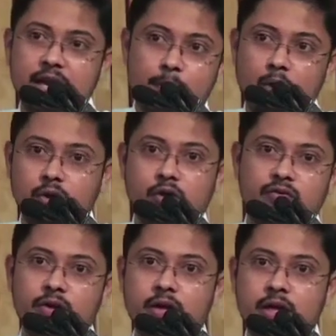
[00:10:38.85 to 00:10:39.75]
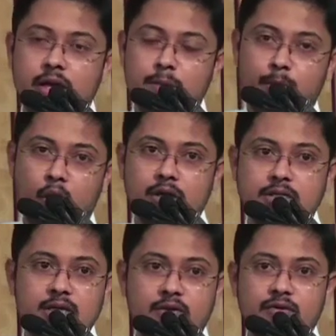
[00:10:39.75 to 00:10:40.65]
amount of
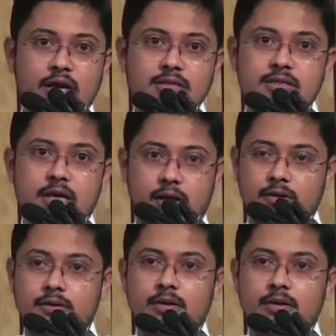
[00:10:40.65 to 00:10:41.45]
importance in Afghanistan.